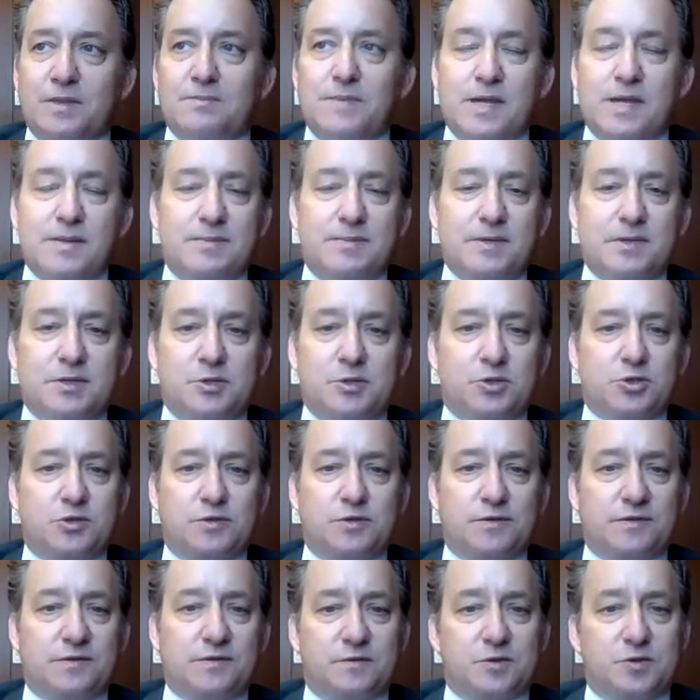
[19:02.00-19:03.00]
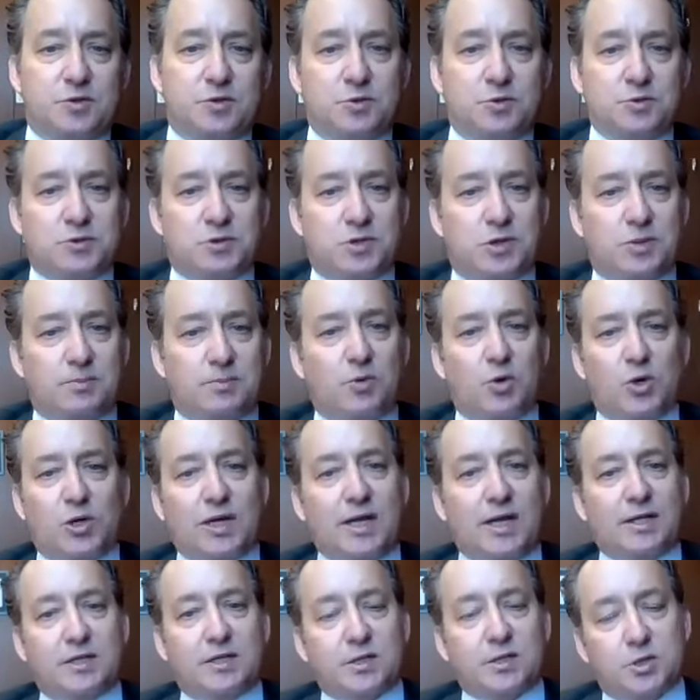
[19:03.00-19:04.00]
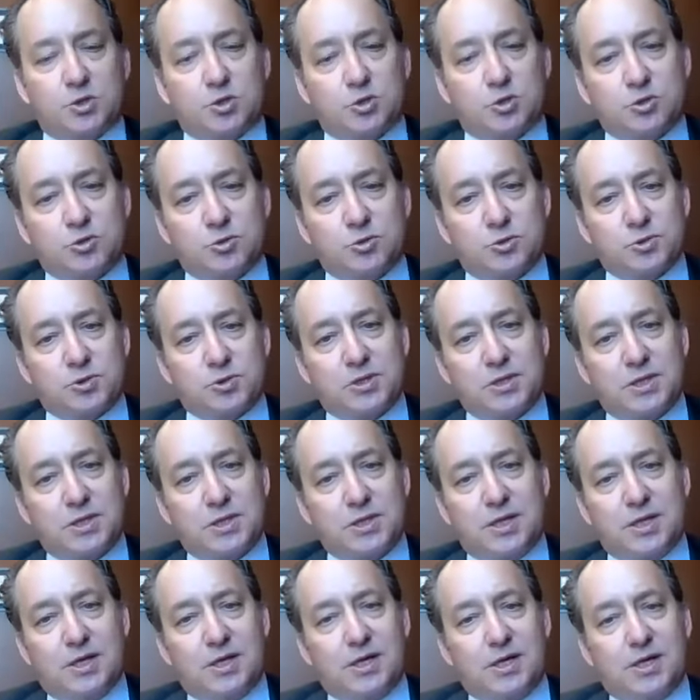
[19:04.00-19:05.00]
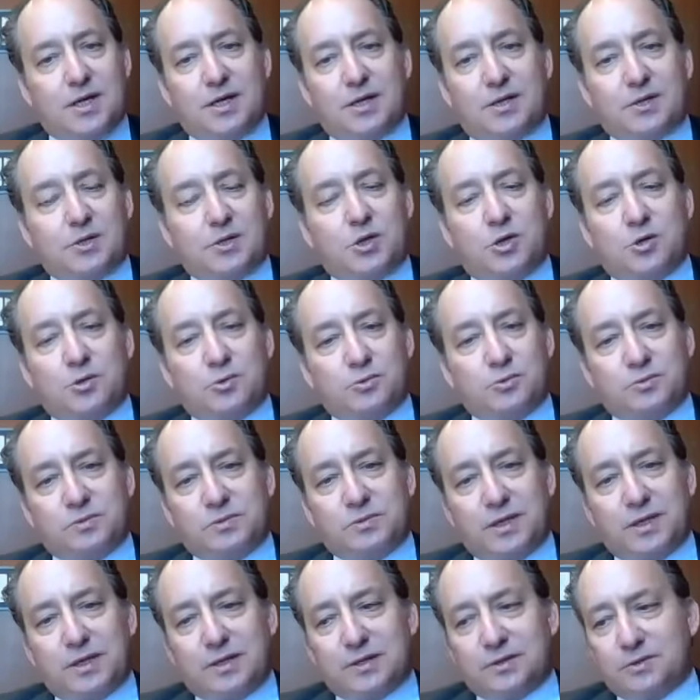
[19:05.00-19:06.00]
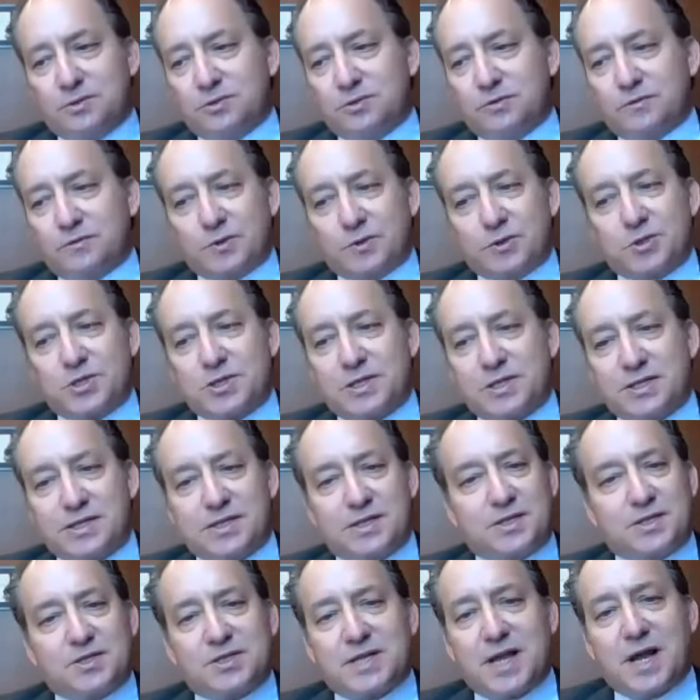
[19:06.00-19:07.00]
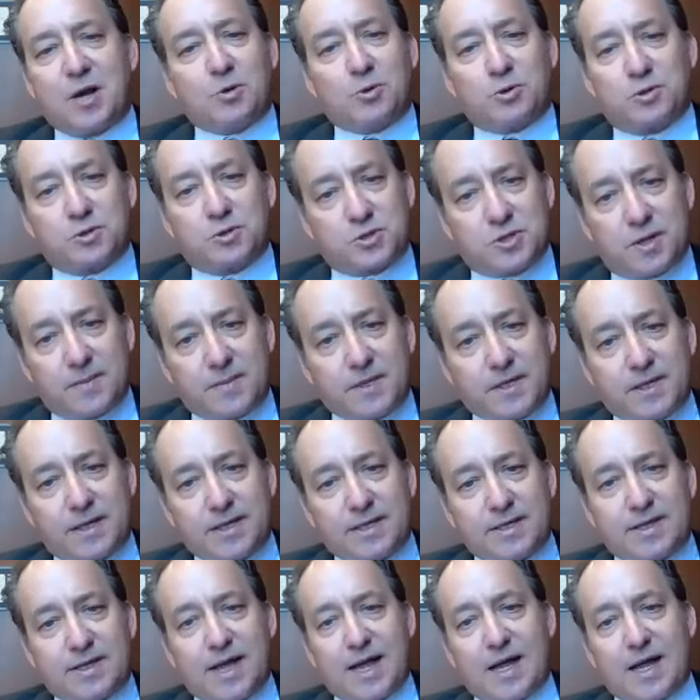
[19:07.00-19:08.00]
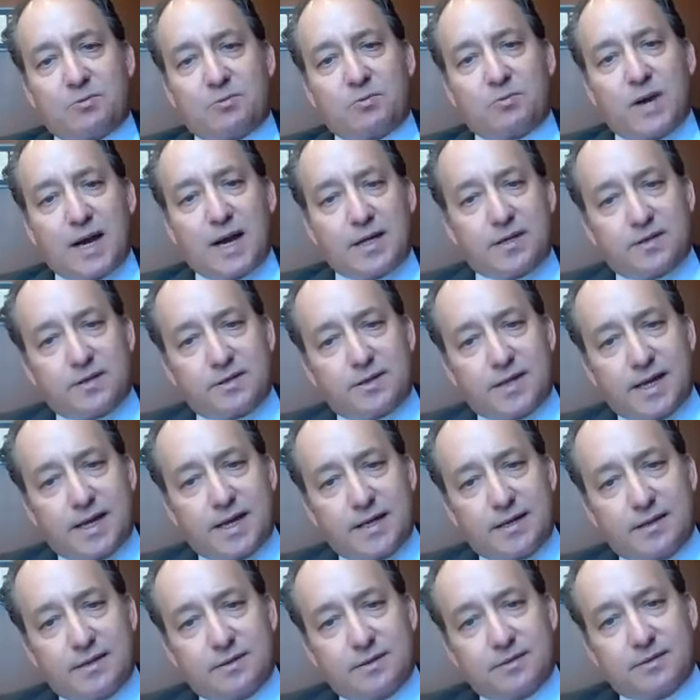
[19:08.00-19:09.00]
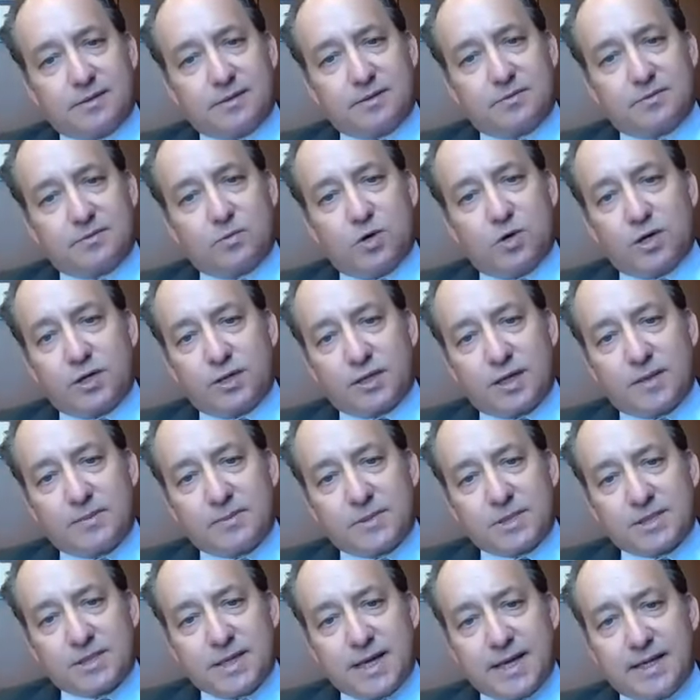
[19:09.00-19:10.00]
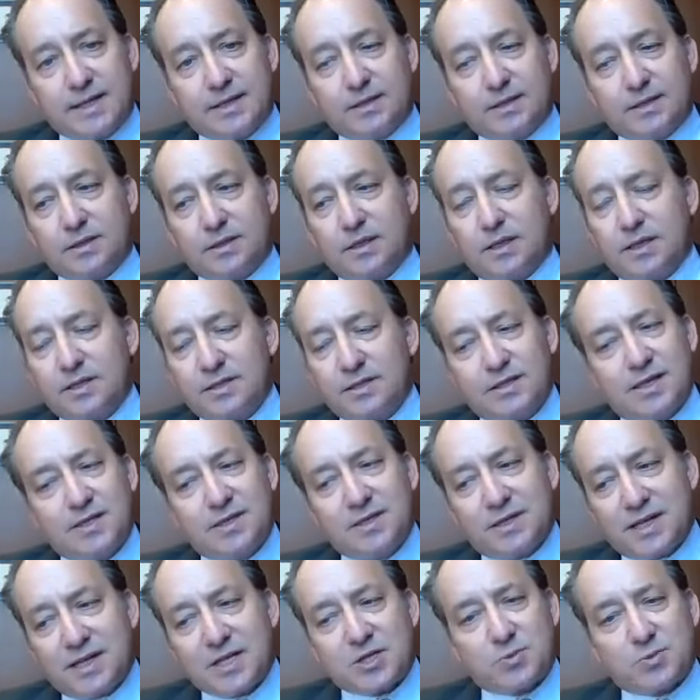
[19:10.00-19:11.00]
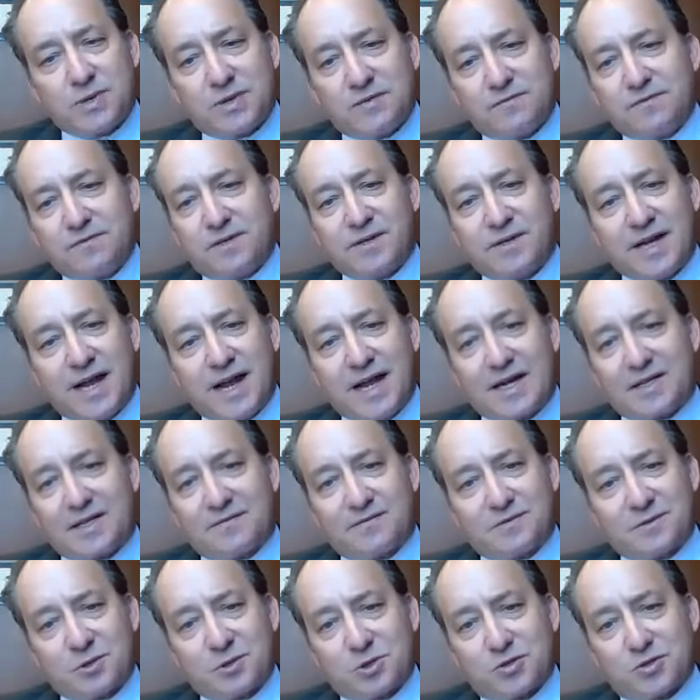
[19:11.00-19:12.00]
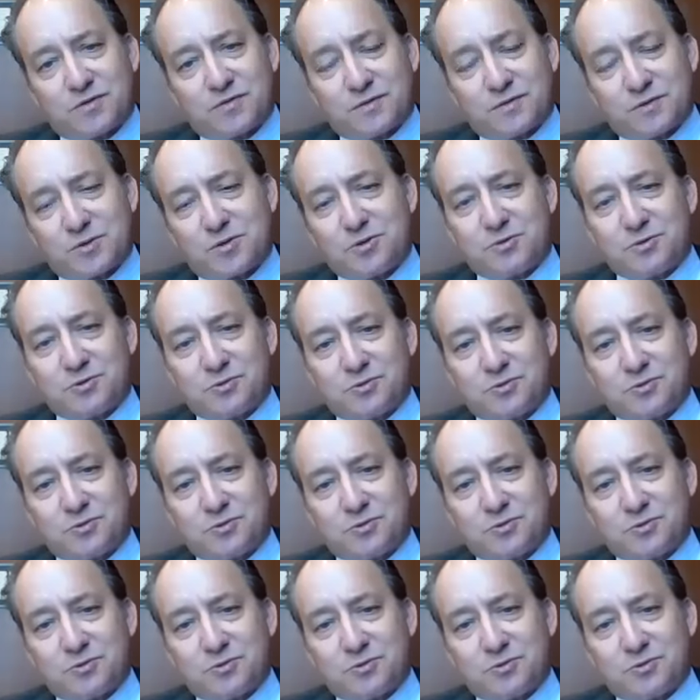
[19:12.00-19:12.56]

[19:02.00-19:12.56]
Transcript: maybe conservative students are more likely to choose a university in the South or something like that, rather than want to come to Yale. But nonetheless, we have very active conservative